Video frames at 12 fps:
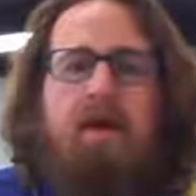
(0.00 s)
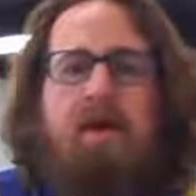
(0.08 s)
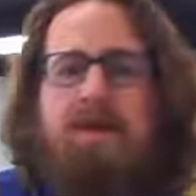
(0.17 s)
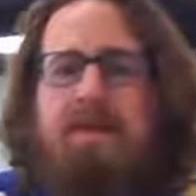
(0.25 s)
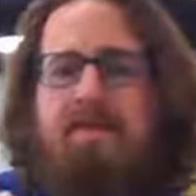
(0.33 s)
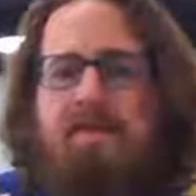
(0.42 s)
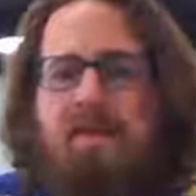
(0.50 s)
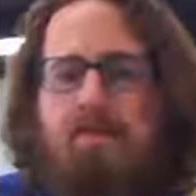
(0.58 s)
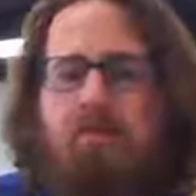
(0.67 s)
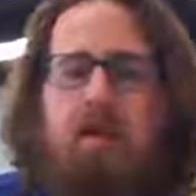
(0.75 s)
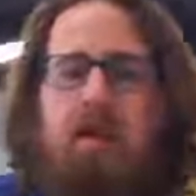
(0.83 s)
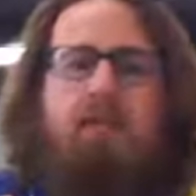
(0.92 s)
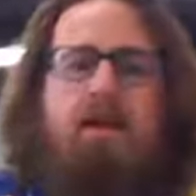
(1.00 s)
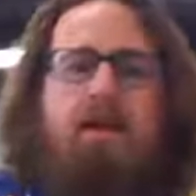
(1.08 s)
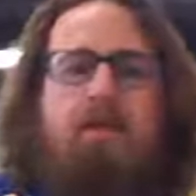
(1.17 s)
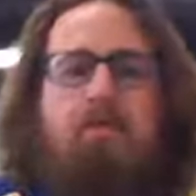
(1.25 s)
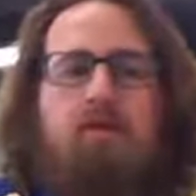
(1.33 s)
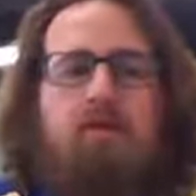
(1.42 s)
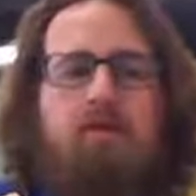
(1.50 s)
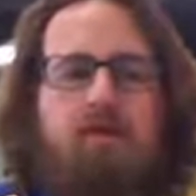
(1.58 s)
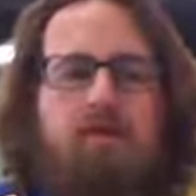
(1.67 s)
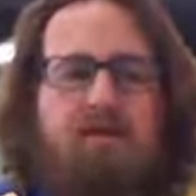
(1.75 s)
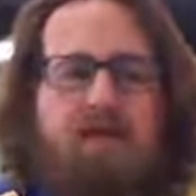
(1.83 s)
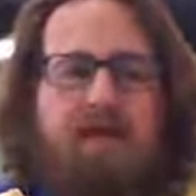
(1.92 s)
and that's the primary
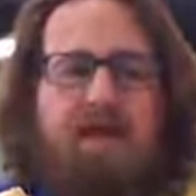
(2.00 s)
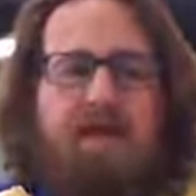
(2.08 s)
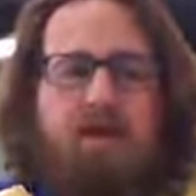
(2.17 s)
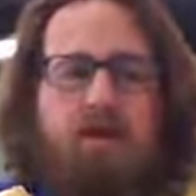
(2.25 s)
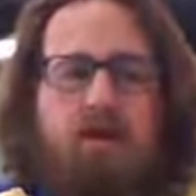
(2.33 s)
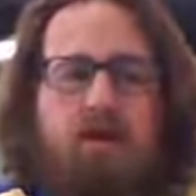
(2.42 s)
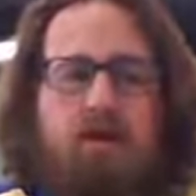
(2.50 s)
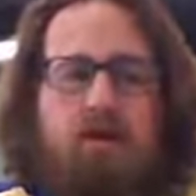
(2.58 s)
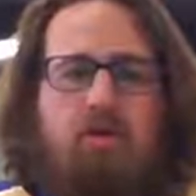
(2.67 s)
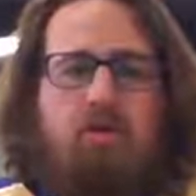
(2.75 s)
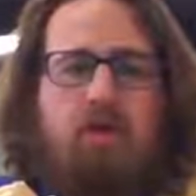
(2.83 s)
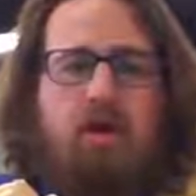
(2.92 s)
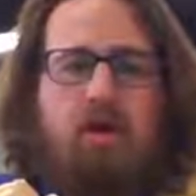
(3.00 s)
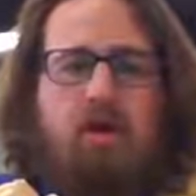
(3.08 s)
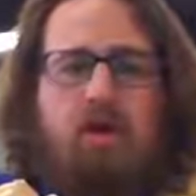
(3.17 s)
mover to getting your arm